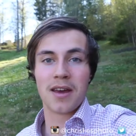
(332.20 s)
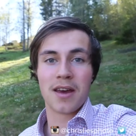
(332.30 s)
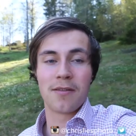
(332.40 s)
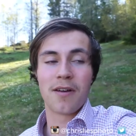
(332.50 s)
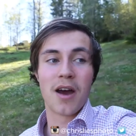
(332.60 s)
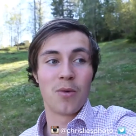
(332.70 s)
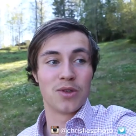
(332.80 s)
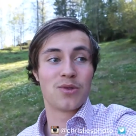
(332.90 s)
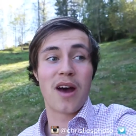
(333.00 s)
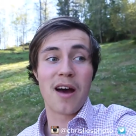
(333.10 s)
If I
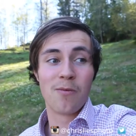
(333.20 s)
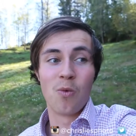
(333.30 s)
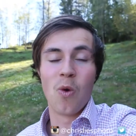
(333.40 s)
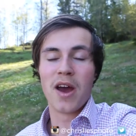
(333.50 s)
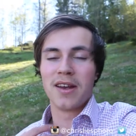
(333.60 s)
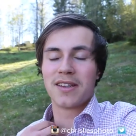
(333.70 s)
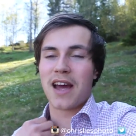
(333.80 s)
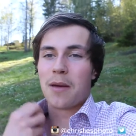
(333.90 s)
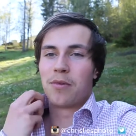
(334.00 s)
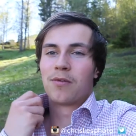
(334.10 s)
was to have one
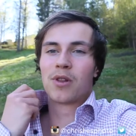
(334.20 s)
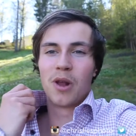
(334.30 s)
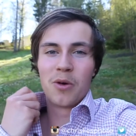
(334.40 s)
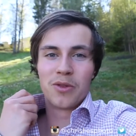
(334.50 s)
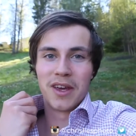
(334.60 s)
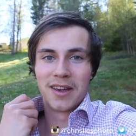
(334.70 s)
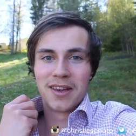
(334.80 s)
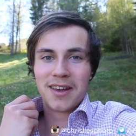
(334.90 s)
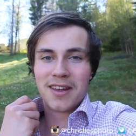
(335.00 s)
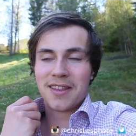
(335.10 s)
type of
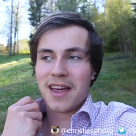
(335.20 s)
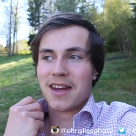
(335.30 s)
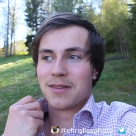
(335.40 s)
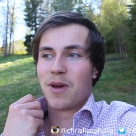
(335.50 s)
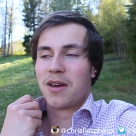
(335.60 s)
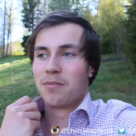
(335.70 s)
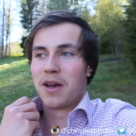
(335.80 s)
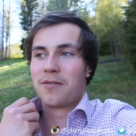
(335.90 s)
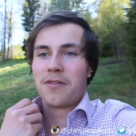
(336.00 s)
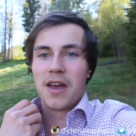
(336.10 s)
clothing that is my,
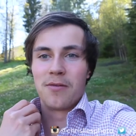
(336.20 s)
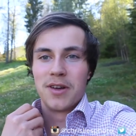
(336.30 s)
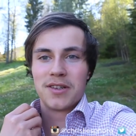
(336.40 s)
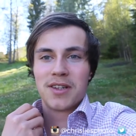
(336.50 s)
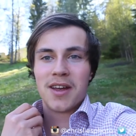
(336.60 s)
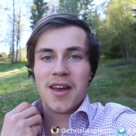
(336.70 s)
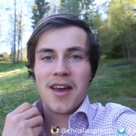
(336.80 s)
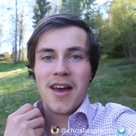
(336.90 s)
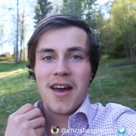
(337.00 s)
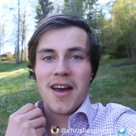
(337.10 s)
my favorite
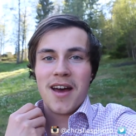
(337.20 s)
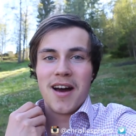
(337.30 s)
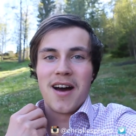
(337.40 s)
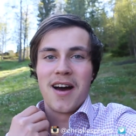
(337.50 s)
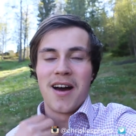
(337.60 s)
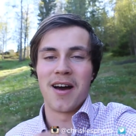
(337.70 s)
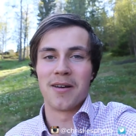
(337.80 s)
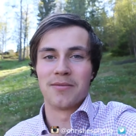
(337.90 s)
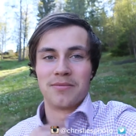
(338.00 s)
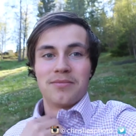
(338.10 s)

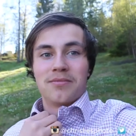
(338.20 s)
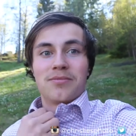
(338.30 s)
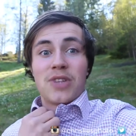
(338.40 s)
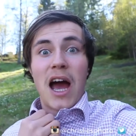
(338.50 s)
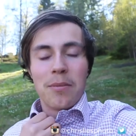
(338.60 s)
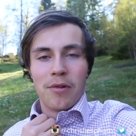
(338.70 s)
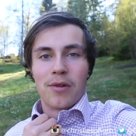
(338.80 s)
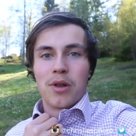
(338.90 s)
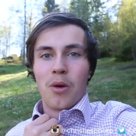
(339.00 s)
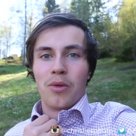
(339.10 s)
uh, type of
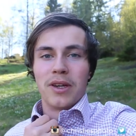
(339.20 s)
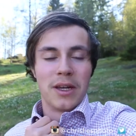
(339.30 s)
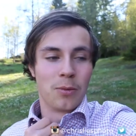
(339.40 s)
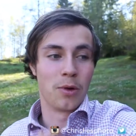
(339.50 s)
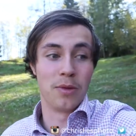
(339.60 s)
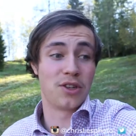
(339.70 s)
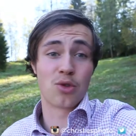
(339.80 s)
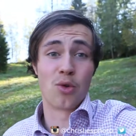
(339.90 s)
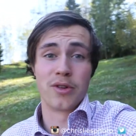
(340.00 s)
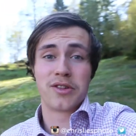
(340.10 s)
clothing, it would be
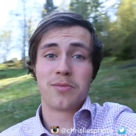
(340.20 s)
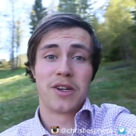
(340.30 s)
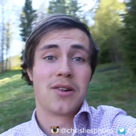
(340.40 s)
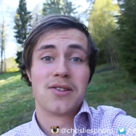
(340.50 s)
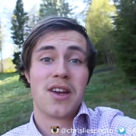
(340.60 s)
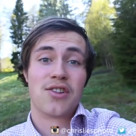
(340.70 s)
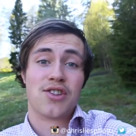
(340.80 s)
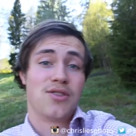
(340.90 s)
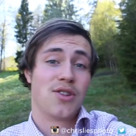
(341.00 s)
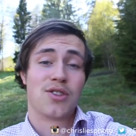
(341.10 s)
shorts, because they're
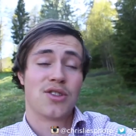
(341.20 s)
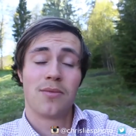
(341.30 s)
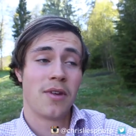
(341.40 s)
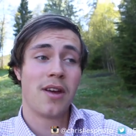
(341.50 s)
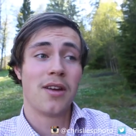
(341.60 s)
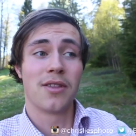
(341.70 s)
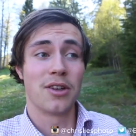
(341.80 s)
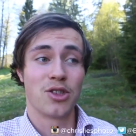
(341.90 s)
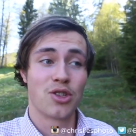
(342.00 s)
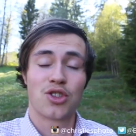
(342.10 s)
just
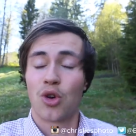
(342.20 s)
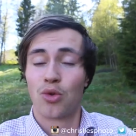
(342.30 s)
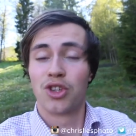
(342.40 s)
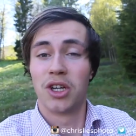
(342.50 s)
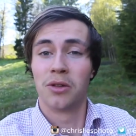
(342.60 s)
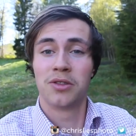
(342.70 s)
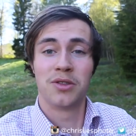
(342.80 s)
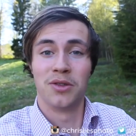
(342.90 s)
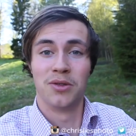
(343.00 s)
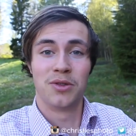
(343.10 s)
they're just so chill
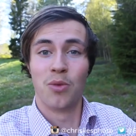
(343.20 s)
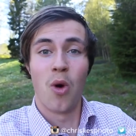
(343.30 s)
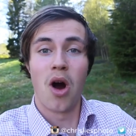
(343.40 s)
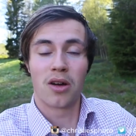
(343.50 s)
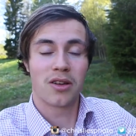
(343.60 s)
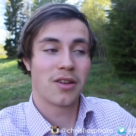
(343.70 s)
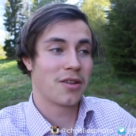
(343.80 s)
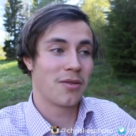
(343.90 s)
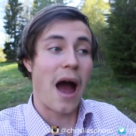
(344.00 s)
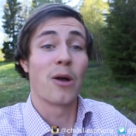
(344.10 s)
to, to walk
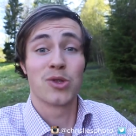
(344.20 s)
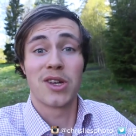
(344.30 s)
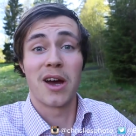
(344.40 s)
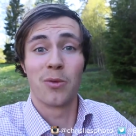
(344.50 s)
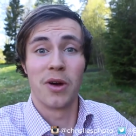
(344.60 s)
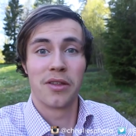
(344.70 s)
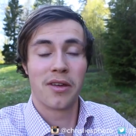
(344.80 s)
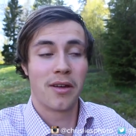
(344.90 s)
outside with.